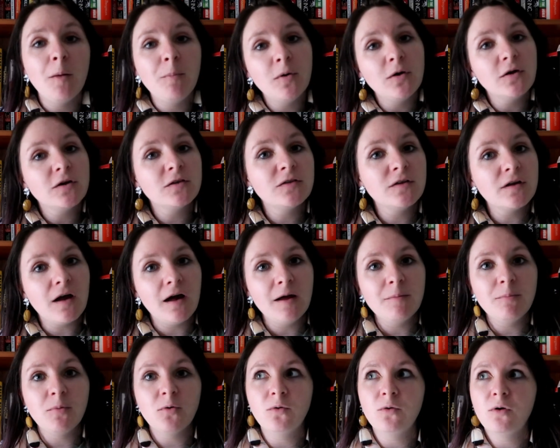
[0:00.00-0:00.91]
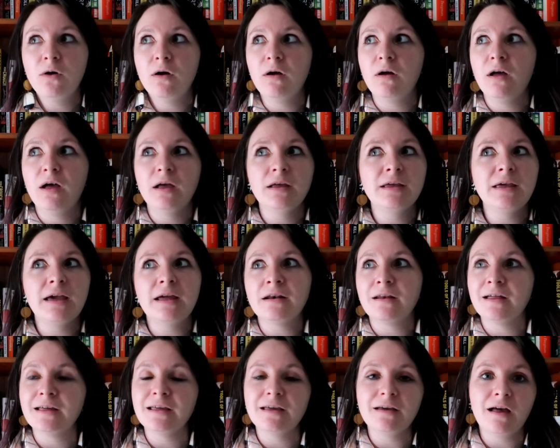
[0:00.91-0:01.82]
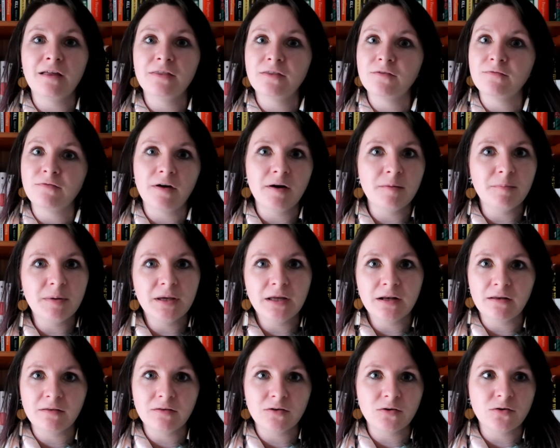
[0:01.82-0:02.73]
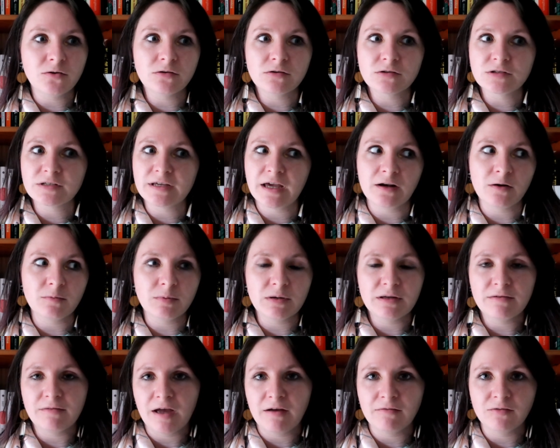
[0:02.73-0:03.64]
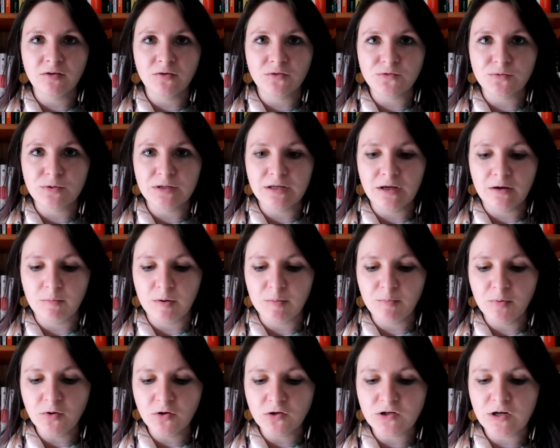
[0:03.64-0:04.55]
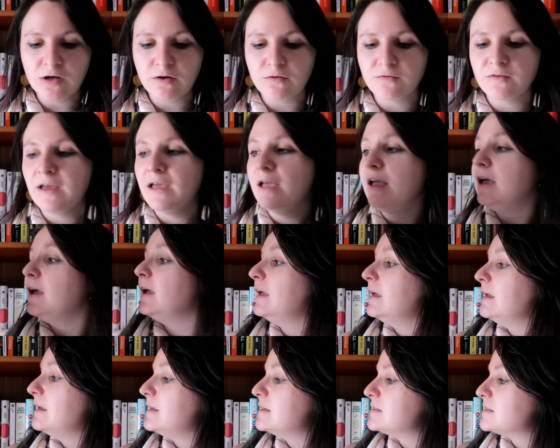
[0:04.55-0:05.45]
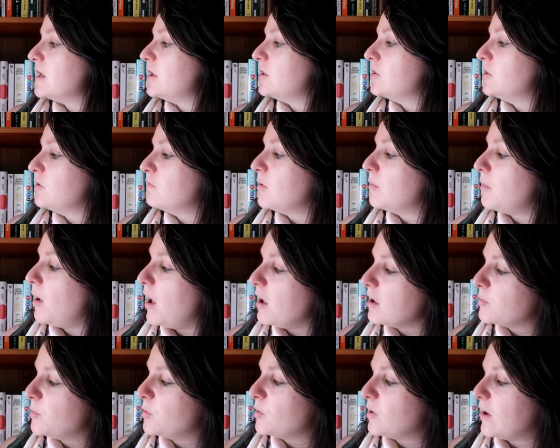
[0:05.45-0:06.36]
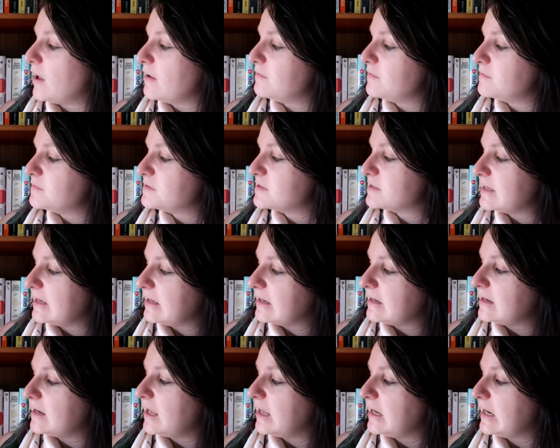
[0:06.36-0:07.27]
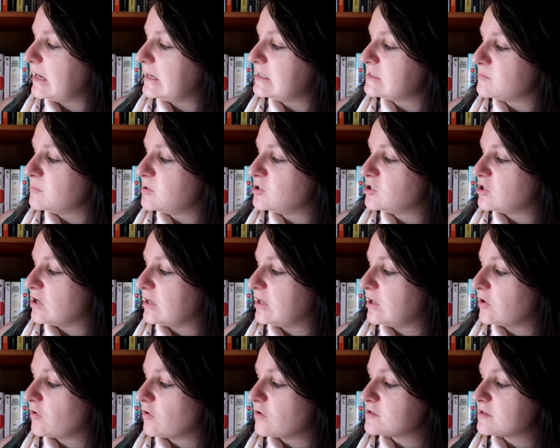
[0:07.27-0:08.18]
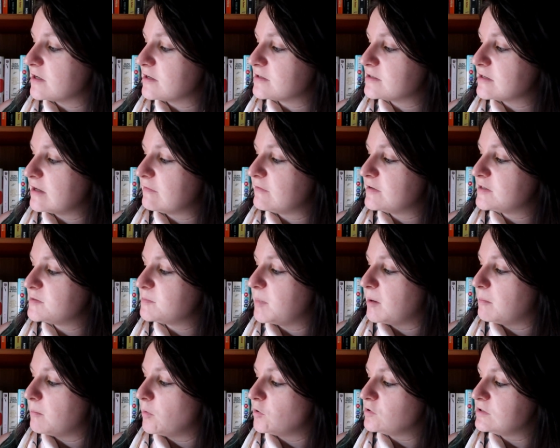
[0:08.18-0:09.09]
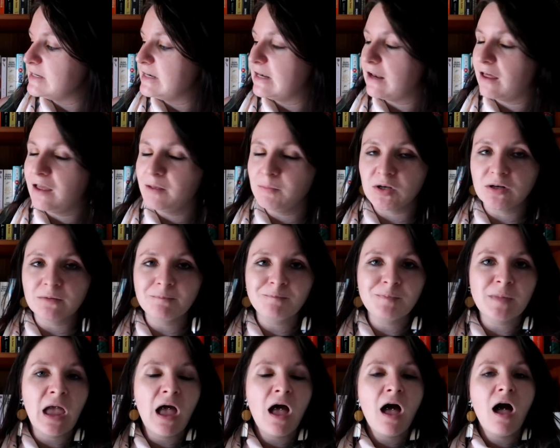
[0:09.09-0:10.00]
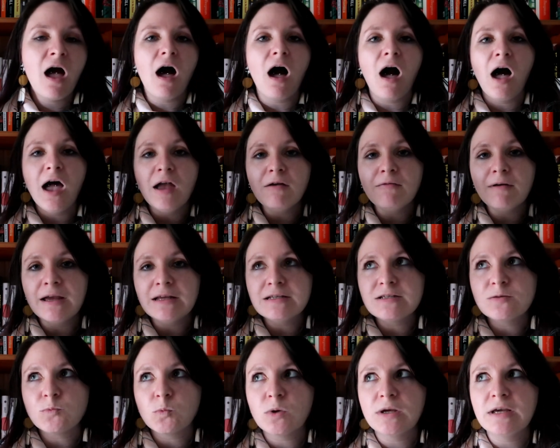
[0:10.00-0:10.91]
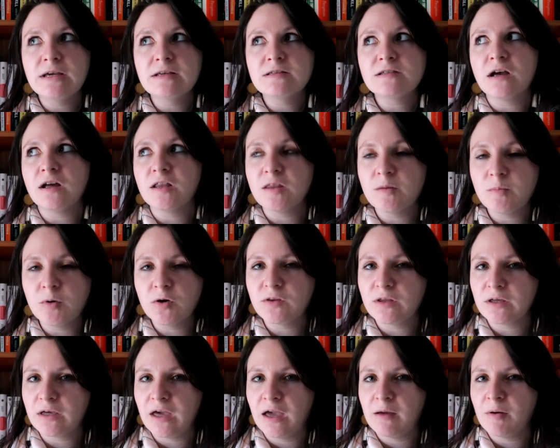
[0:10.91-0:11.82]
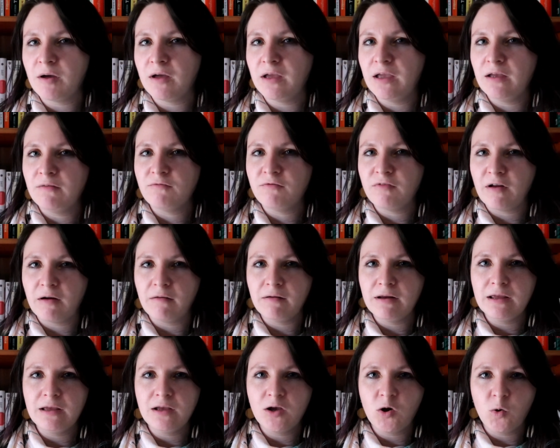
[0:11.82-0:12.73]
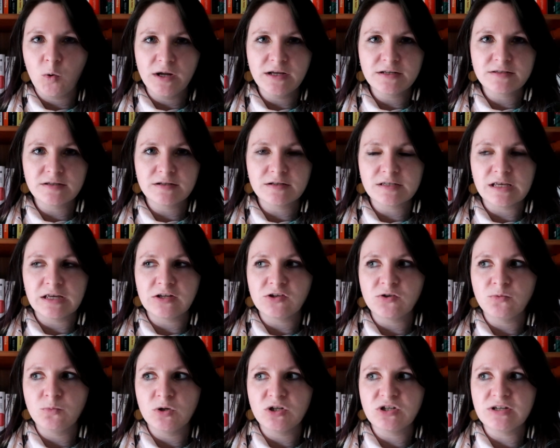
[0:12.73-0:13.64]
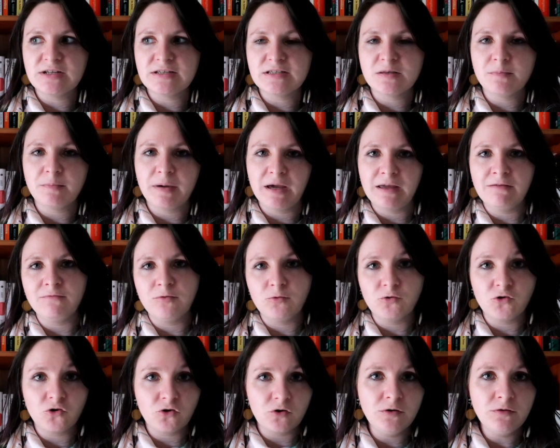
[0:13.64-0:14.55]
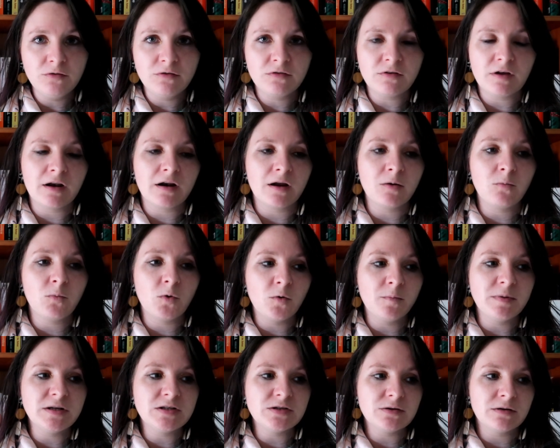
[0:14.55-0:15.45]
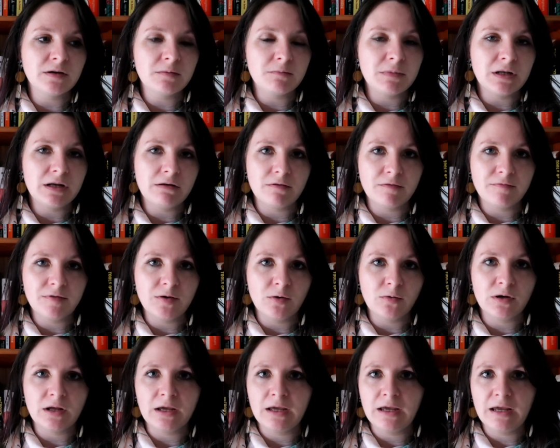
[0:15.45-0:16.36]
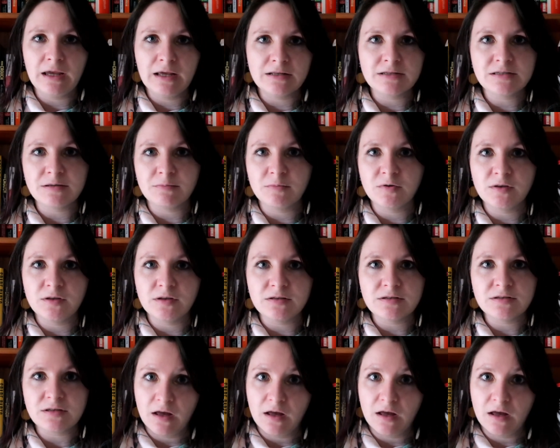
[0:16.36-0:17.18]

A book that I bought again like at the very beginning of the course, cannot believe I haven't got to it yet on my bookshelf, is The Remarkable Life of Skin, An Intimate Journey Across Our Surface by Monty Lyman. I read his other book that came out in very quick succession, which is The Painful Truth, and I will be doing a mini review on it in some of the